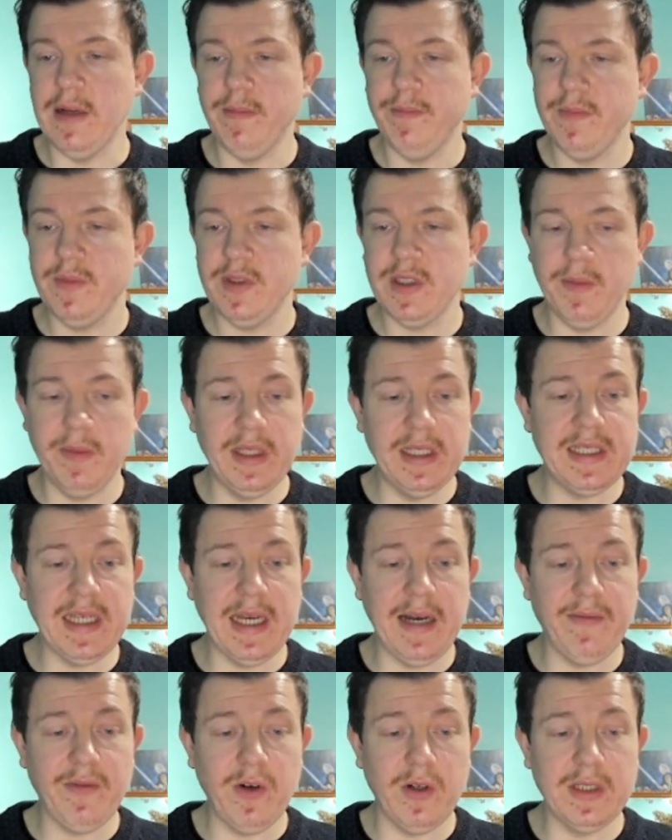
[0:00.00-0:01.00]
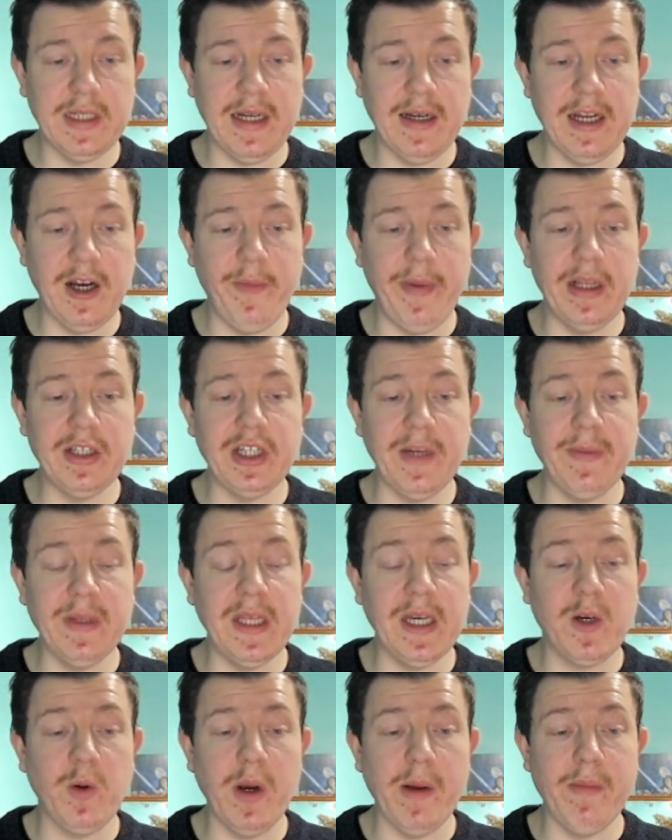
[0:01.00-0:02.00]
Some of these have gone down a little bit.
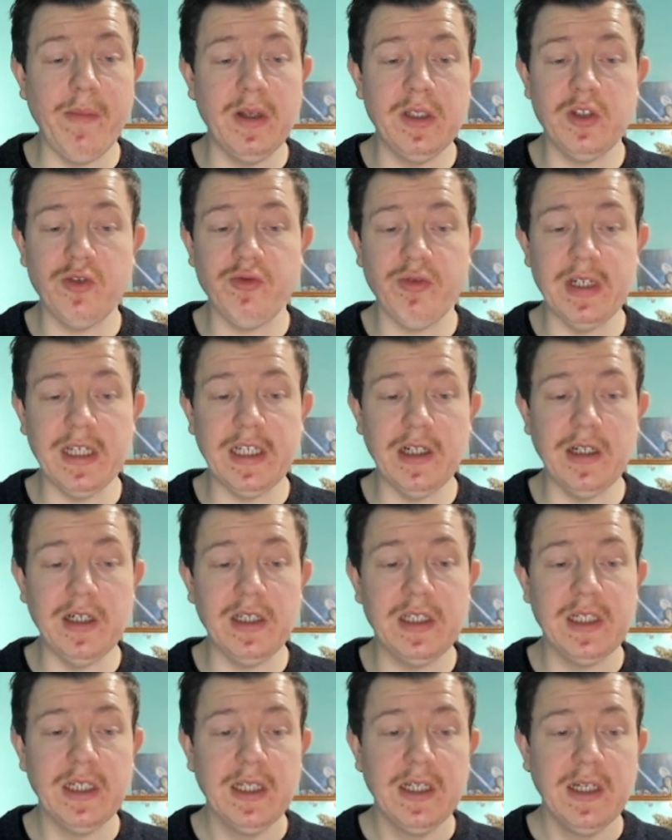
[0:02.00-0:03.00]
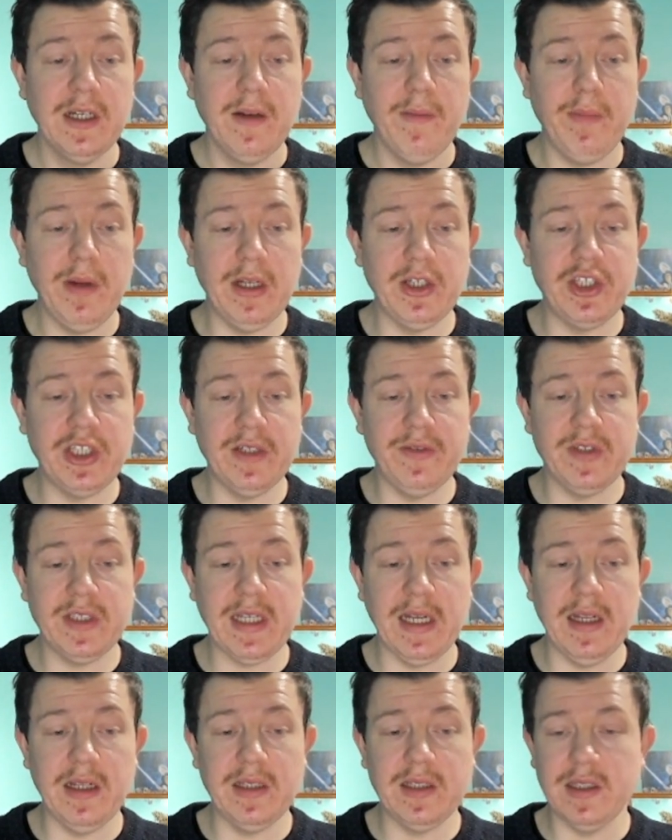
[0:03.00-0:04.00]
Generally, the equipment is really good. Bloodsheath
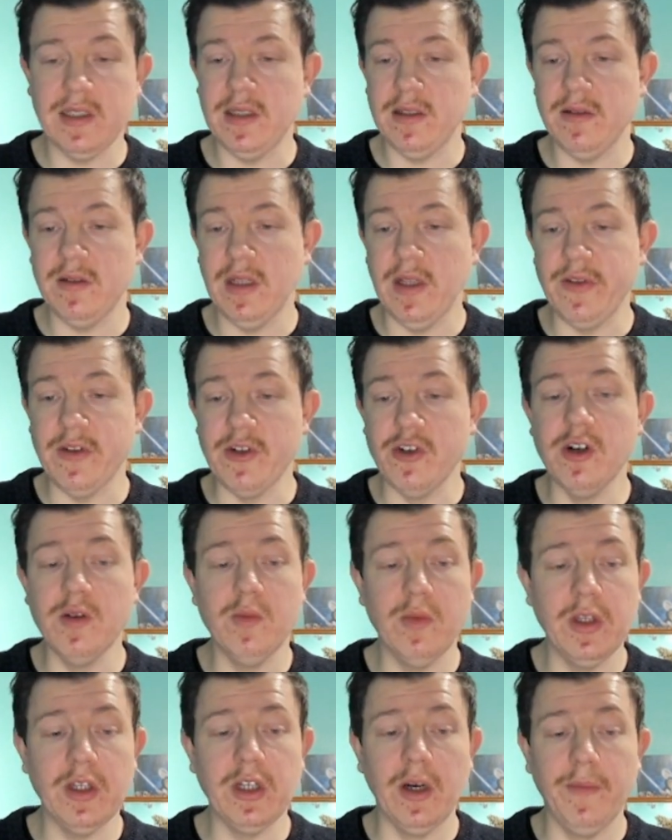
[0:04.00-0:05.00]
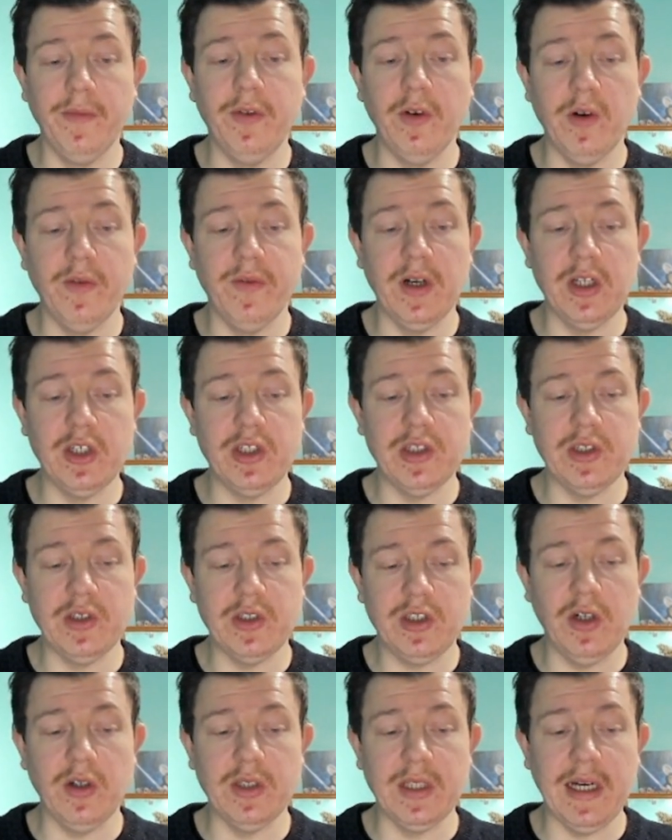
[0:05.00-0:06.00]
Skeleton, the non-foil
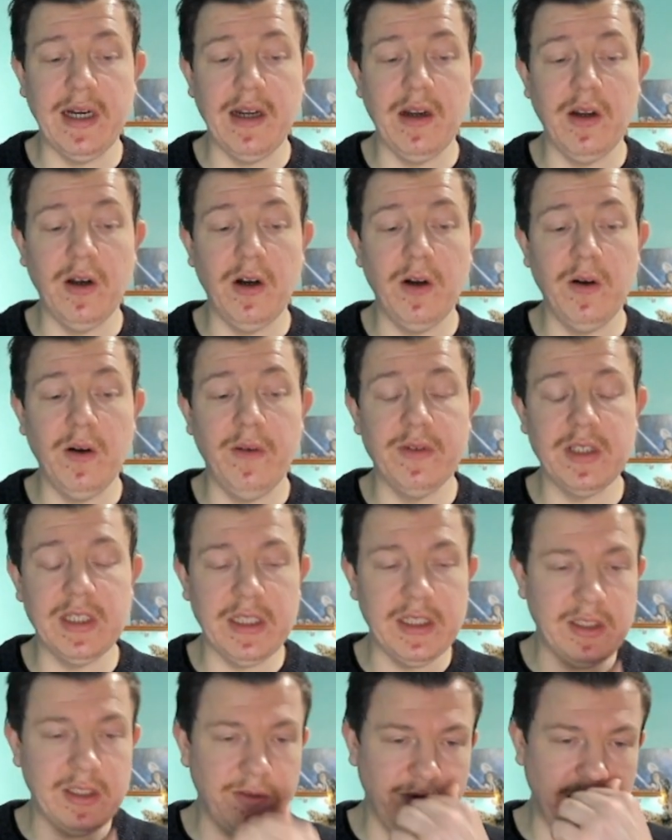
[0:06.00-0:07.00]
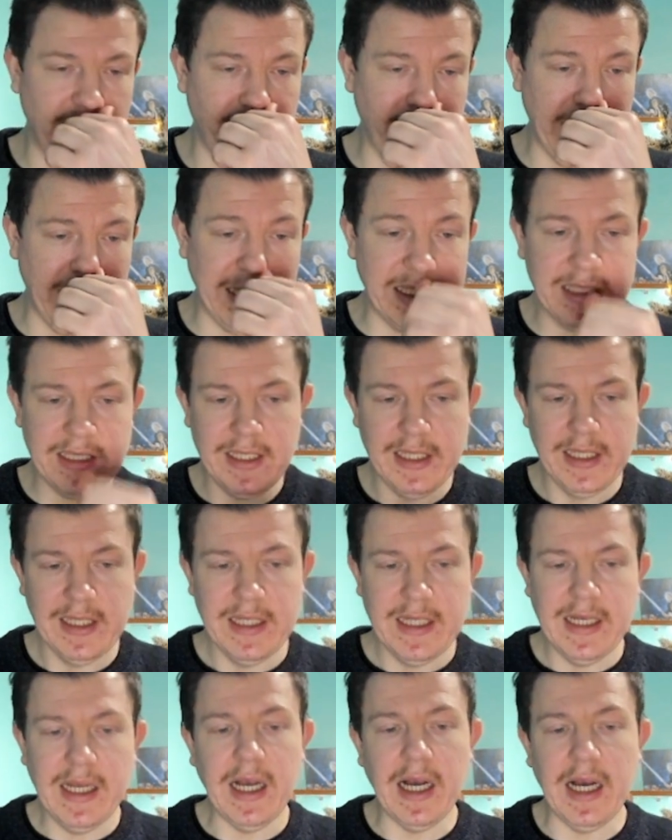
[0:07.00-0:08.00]
version's gone down a lot, obviously because of Runeblade.
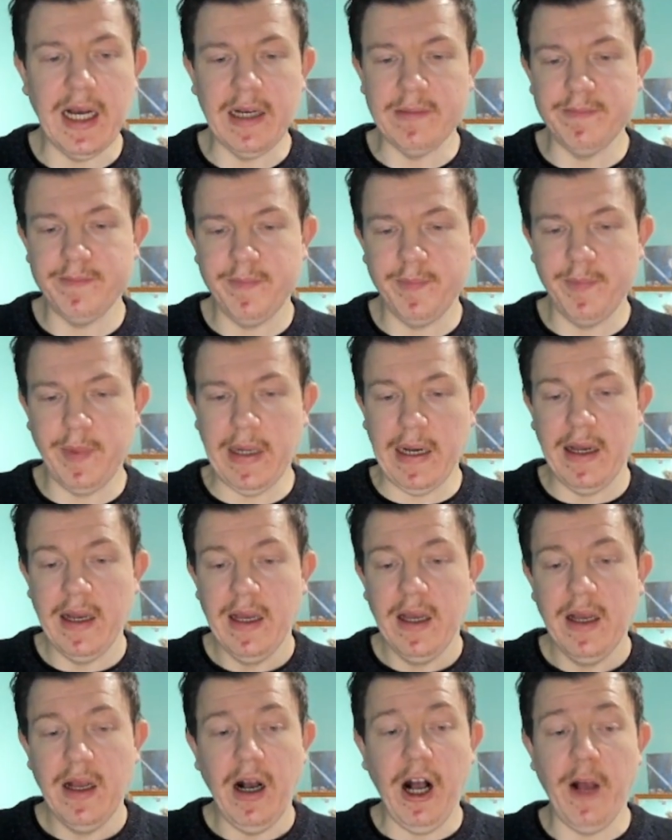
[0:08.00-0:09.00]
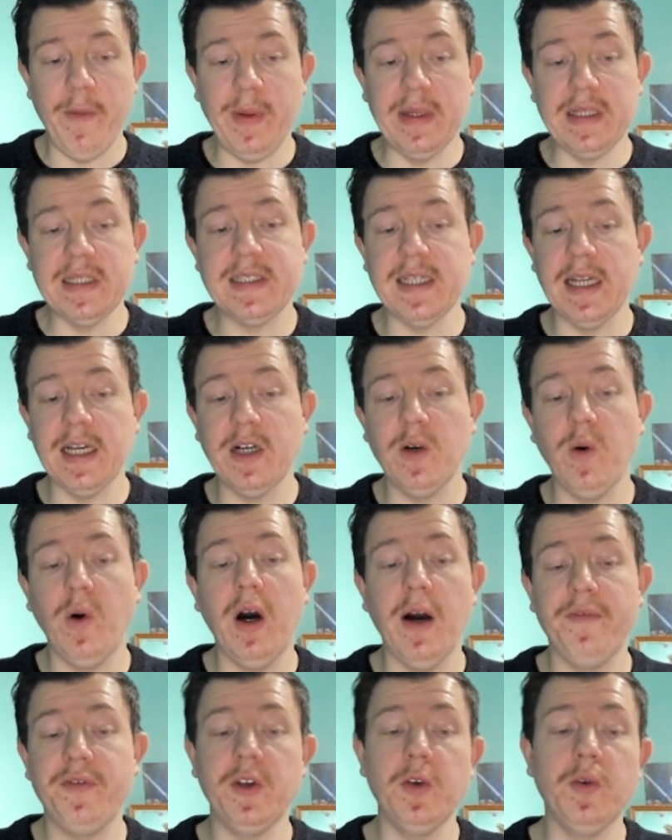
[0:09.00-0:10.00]
But I've been selling
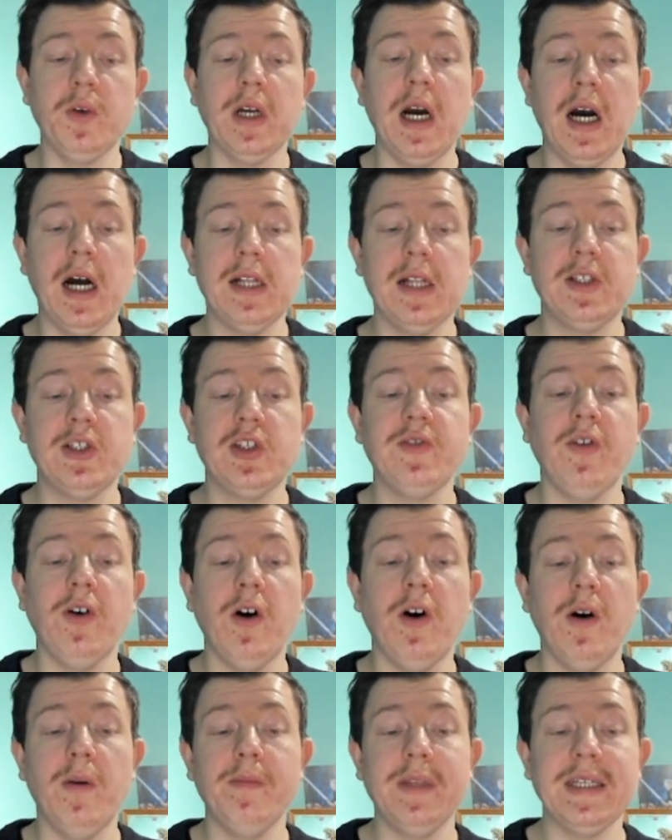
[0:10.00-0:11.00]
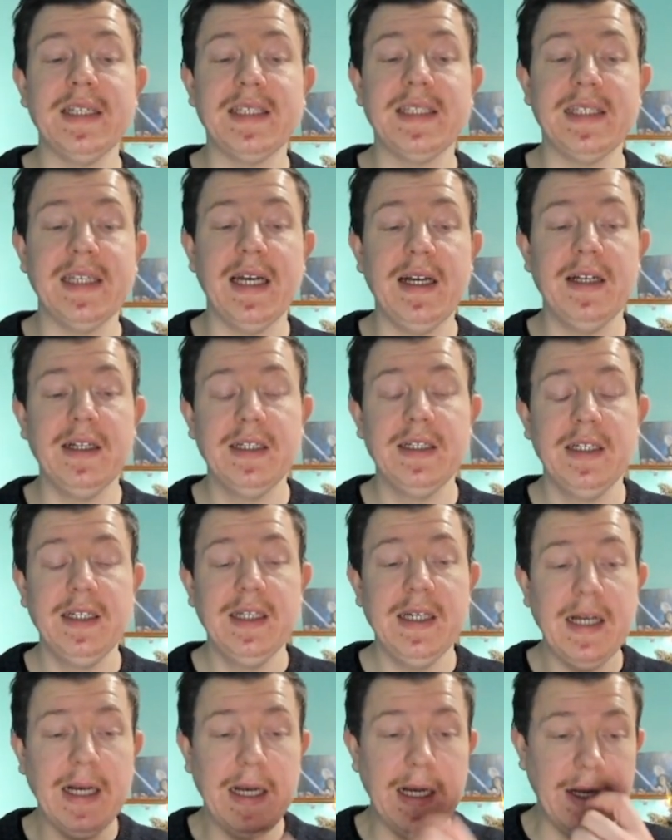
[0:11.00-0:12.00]
quite a few cards from this set
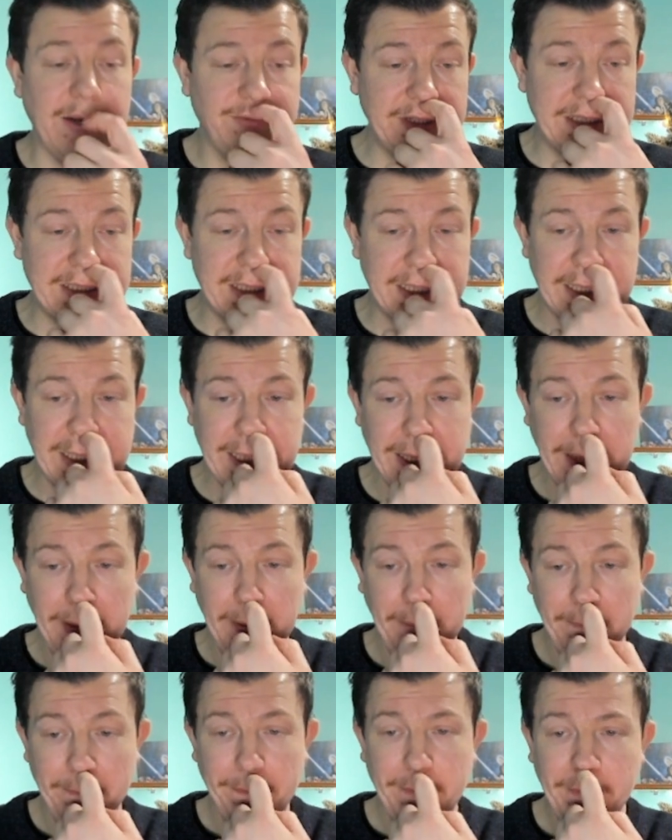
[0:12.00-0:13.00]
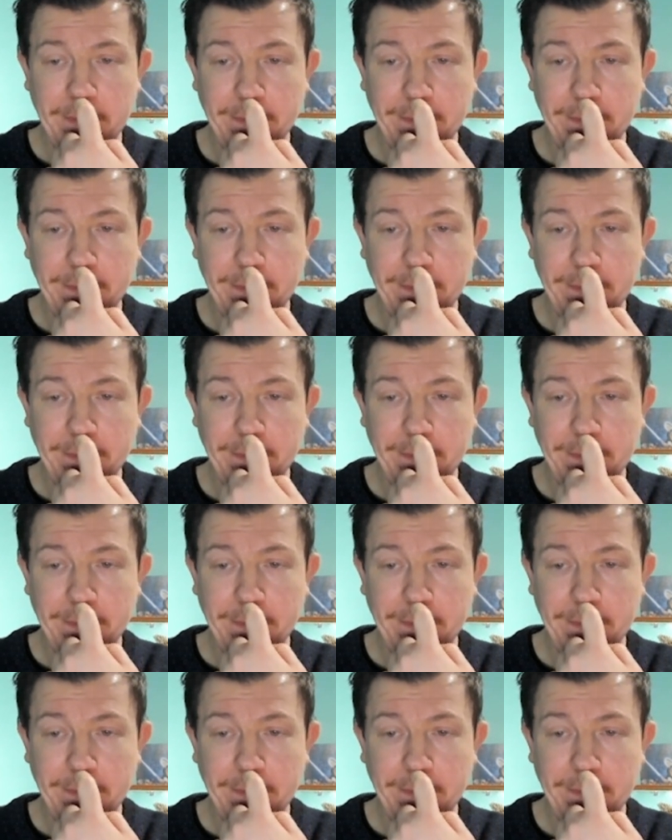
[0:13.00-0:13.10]
recently.